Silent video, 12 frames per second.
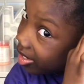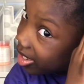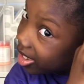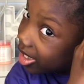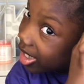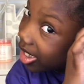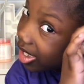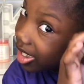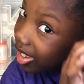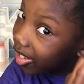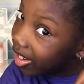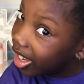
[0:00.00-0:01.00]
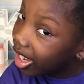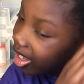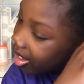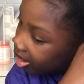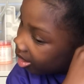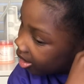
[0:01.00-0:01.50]
is just go
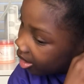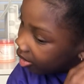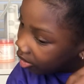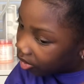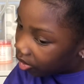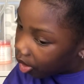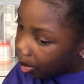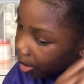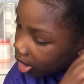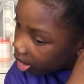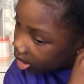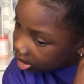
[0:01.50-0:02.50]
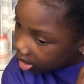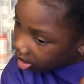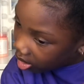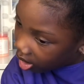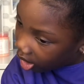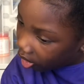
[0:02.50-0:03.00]
ahead, rub it into
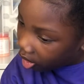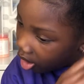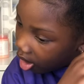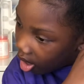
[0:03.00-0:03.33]
your hair.